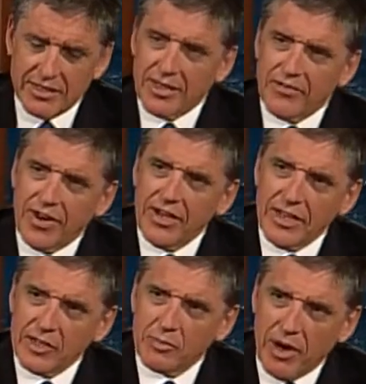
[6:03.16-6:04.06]
is they had a very
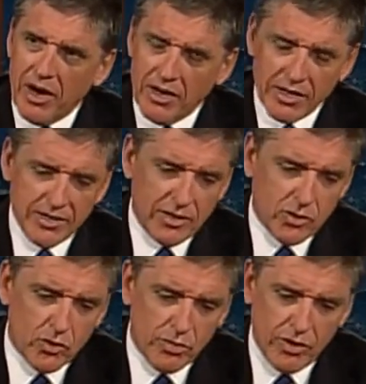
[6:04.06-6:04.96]
nice park, and then
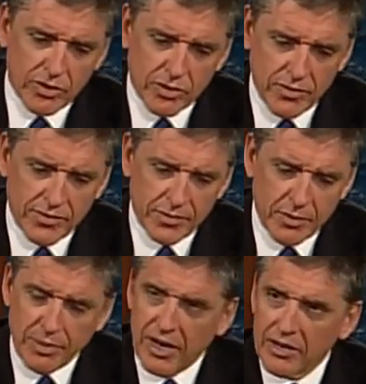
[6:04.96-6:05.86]
2 blocks over
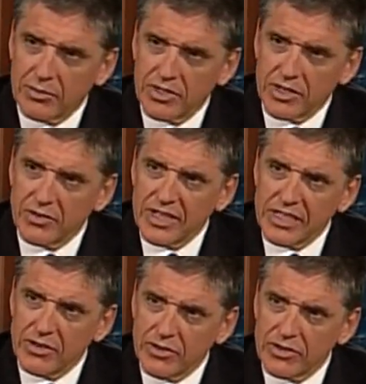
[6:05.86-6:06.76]
from the park was the
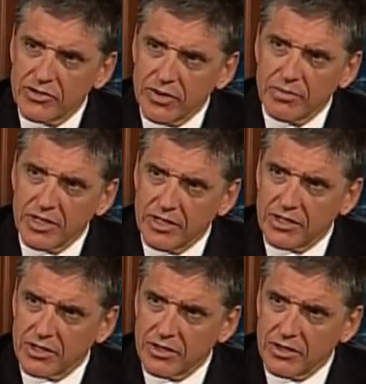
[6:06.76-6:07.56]
Crazy Horse Striptease